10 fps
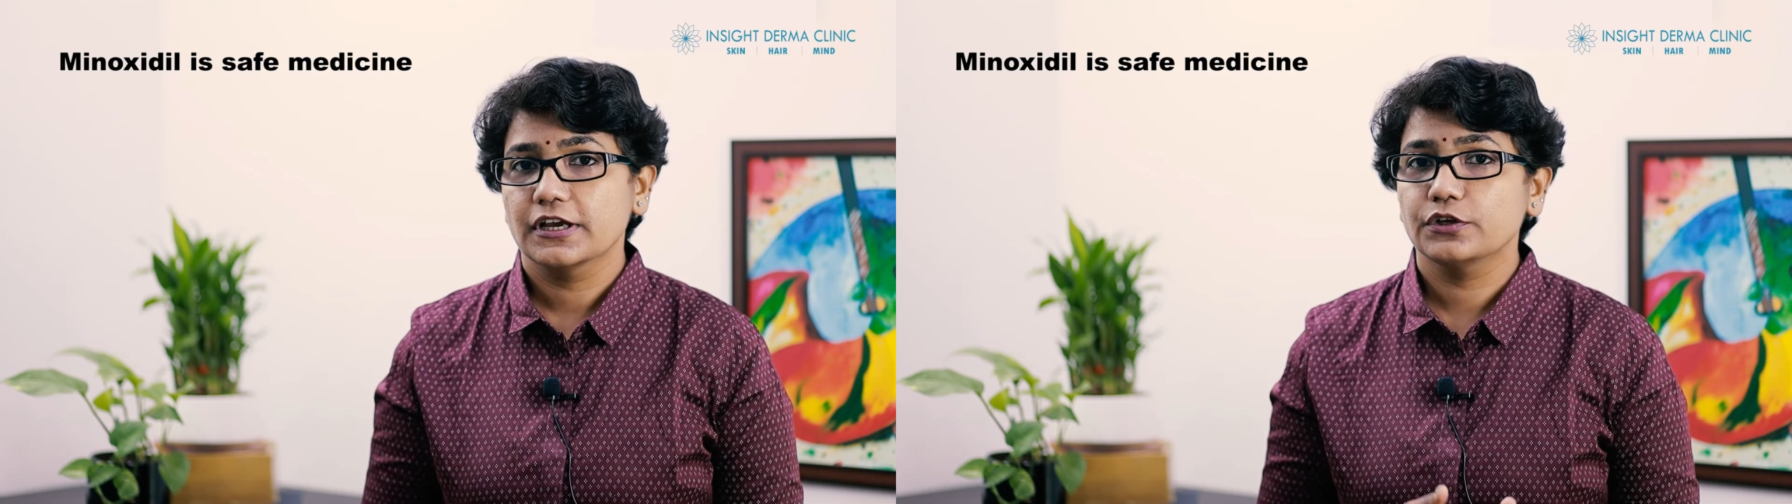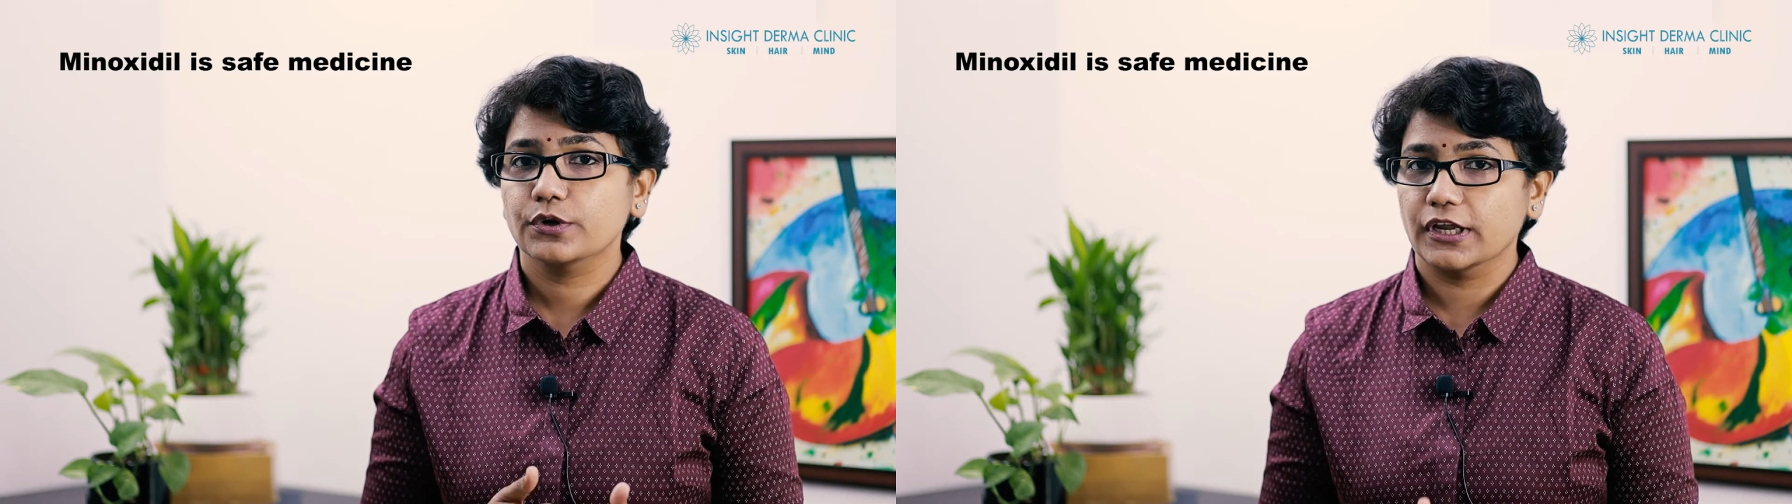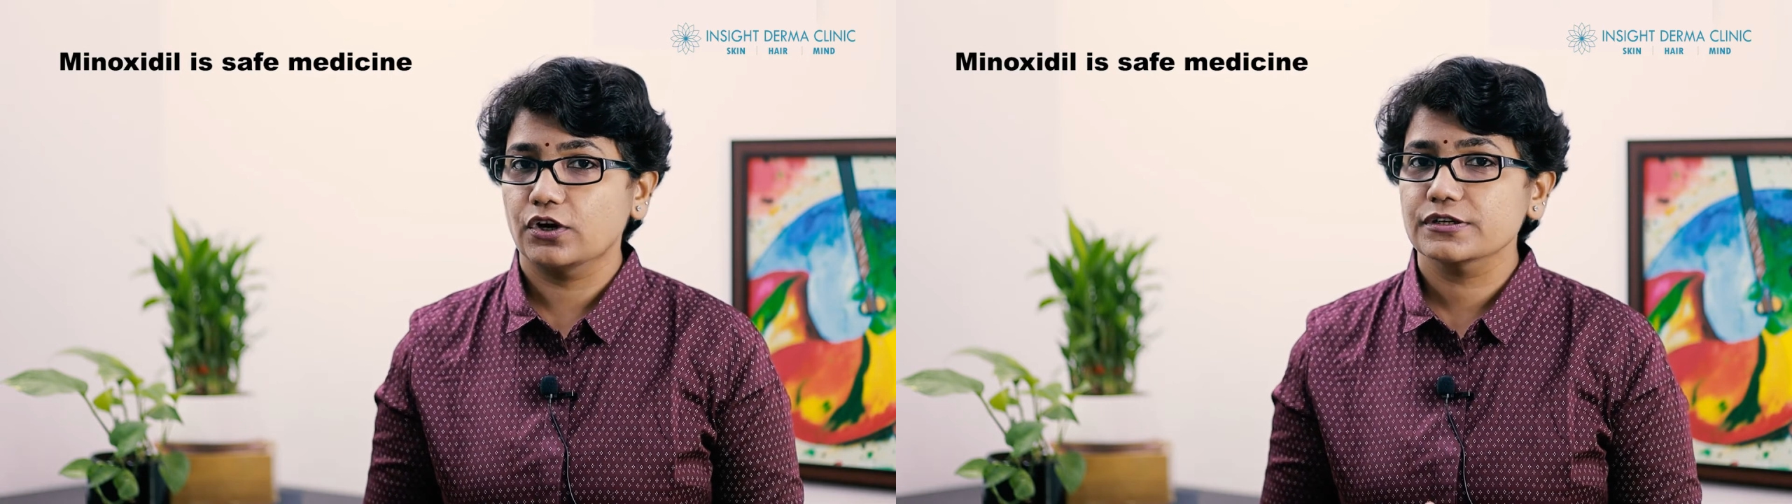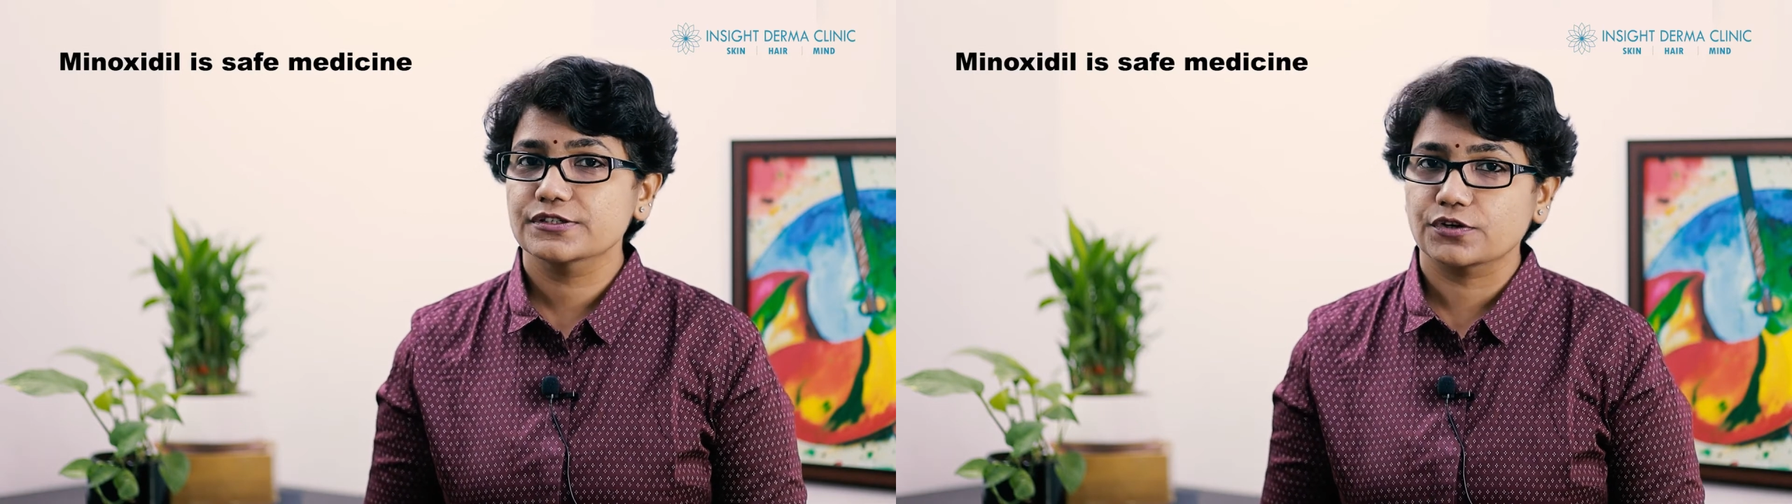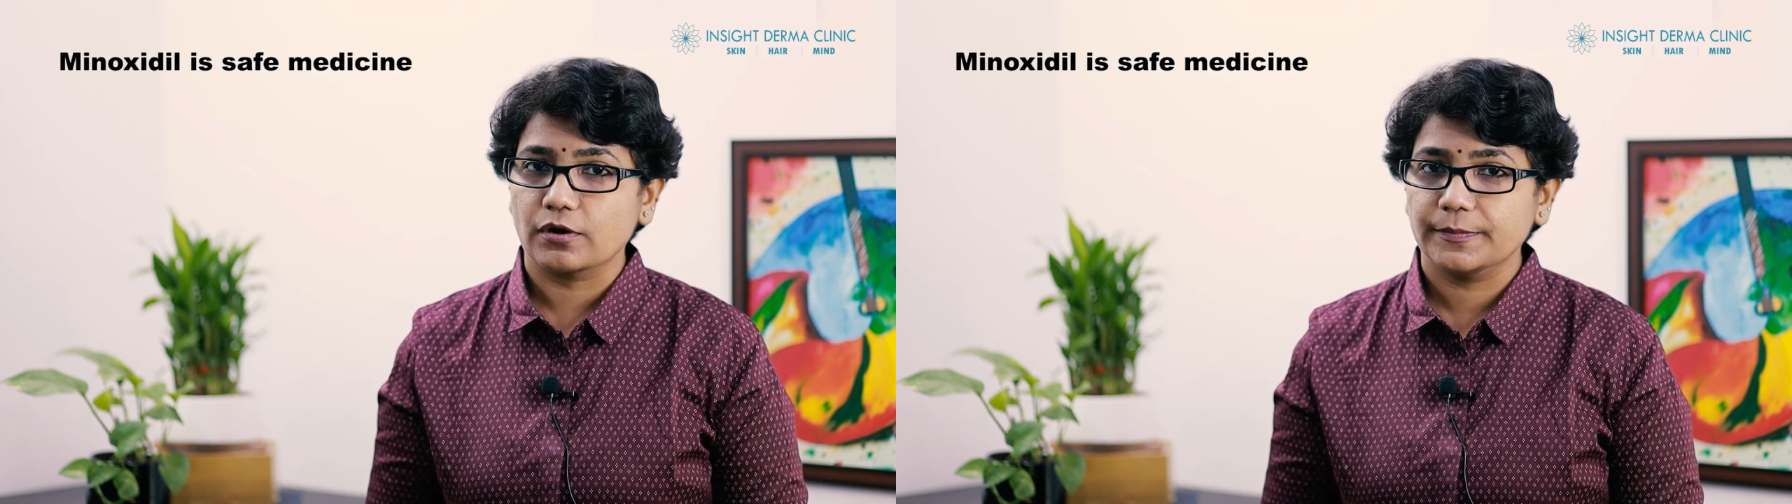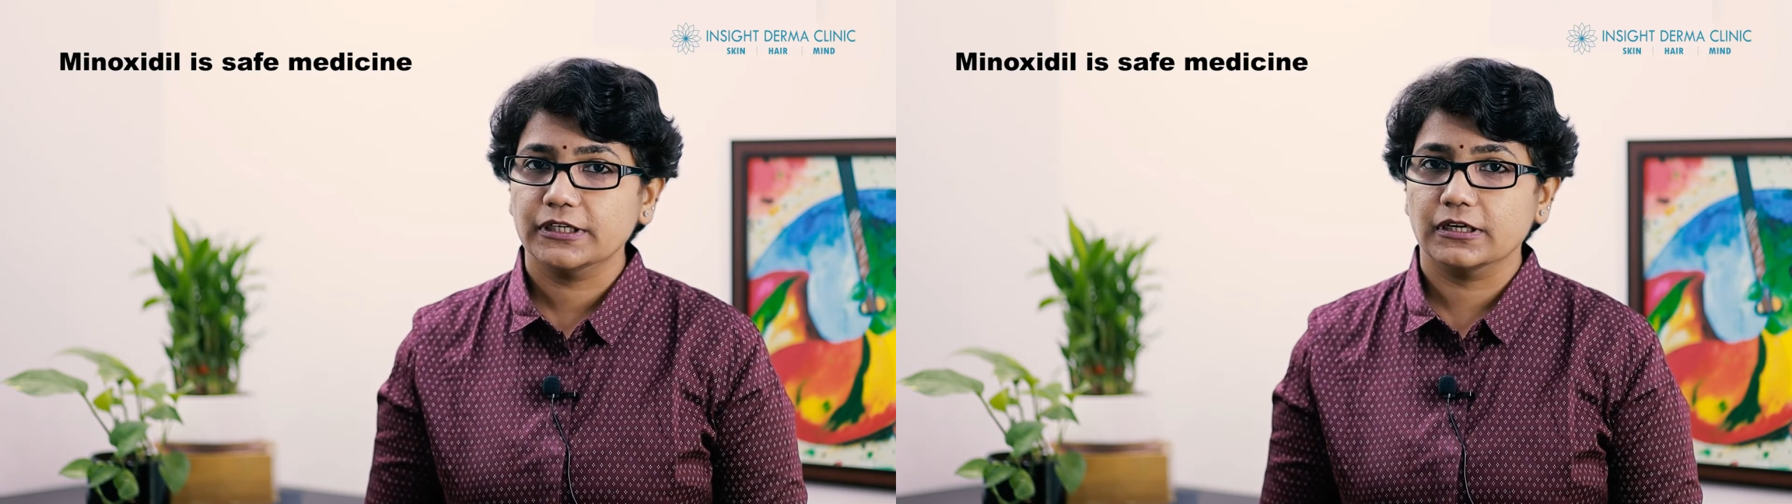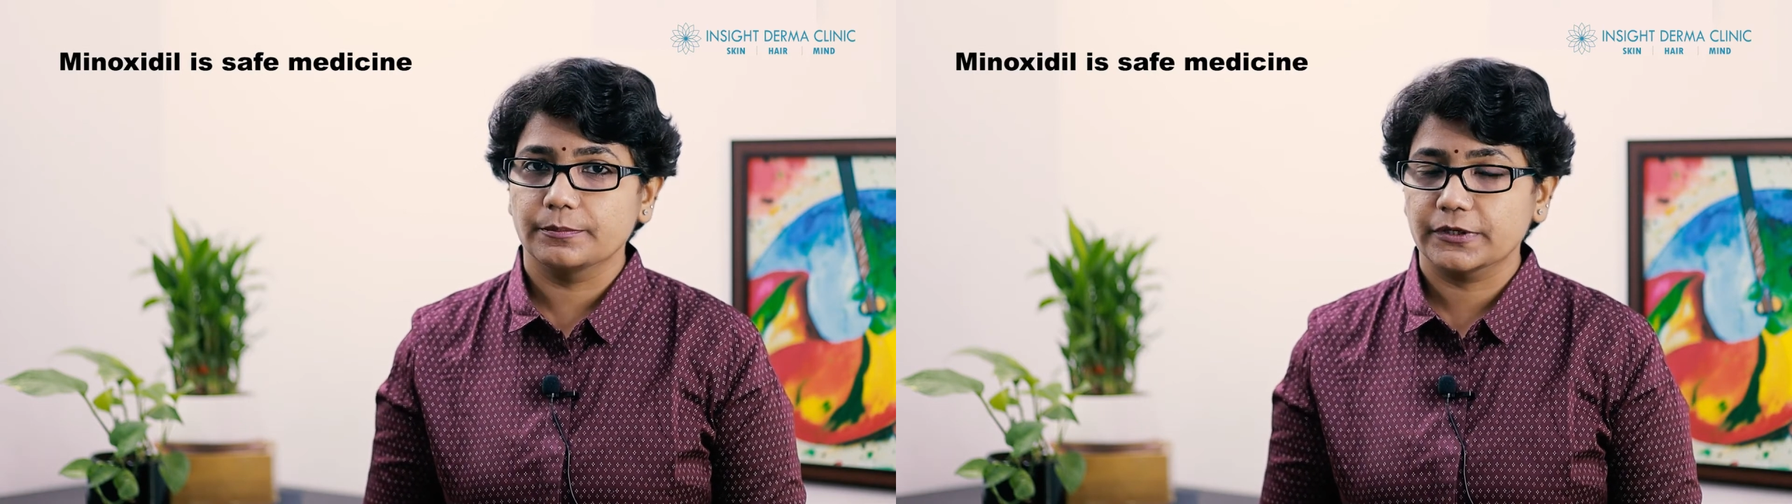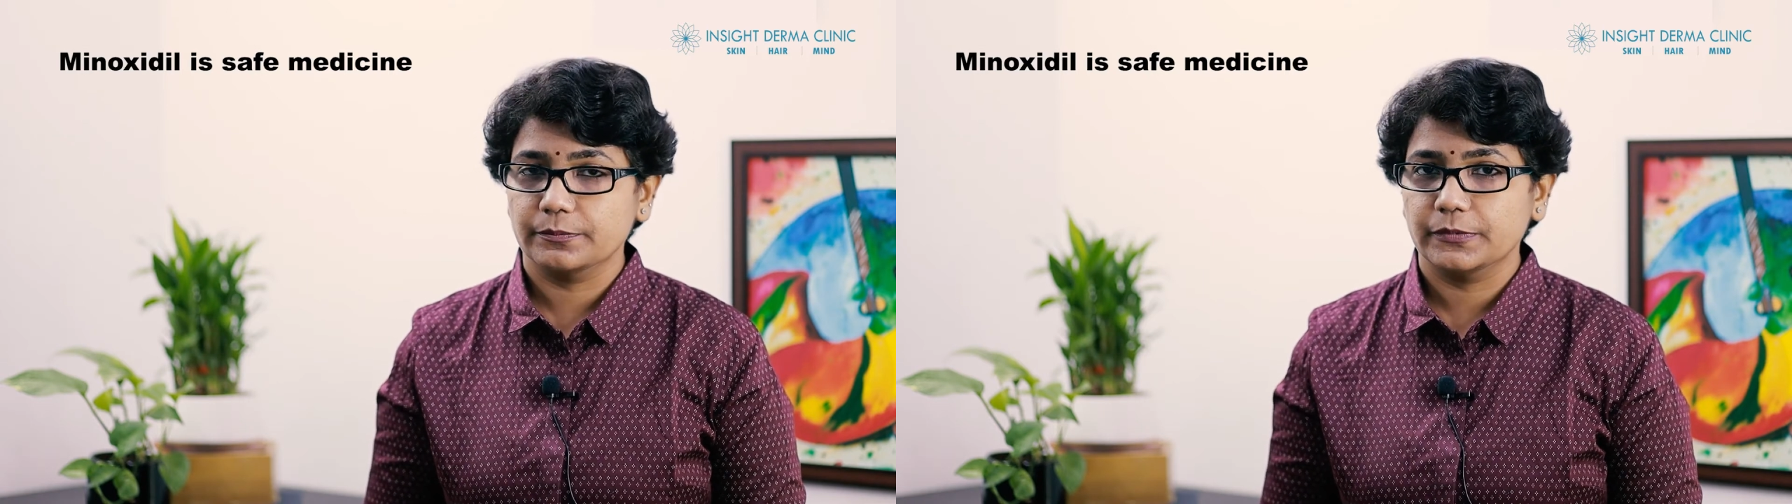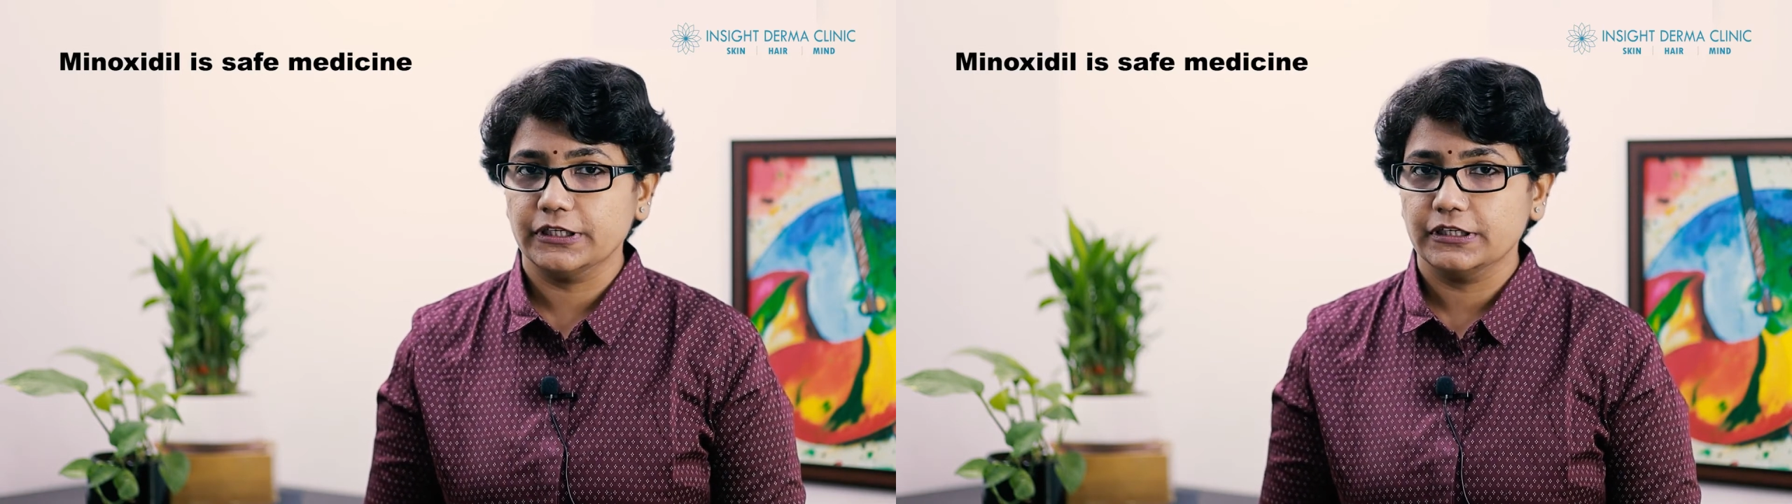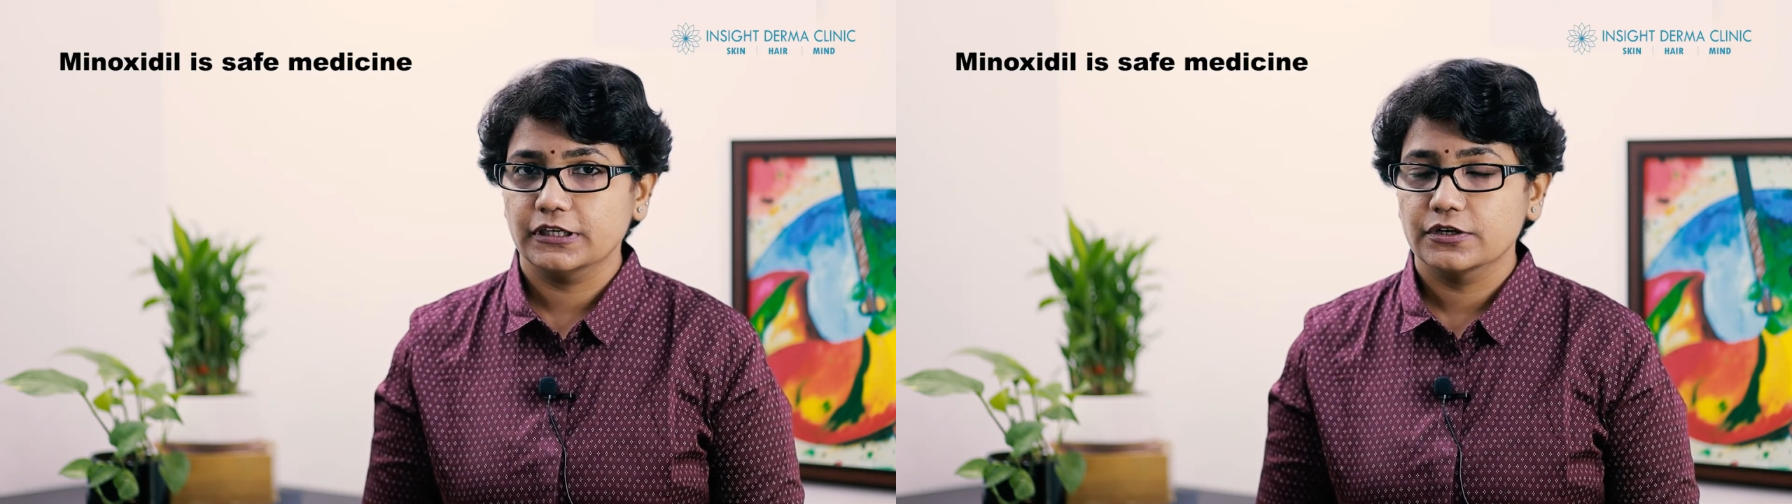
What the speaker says: you cannot stop it abruptly.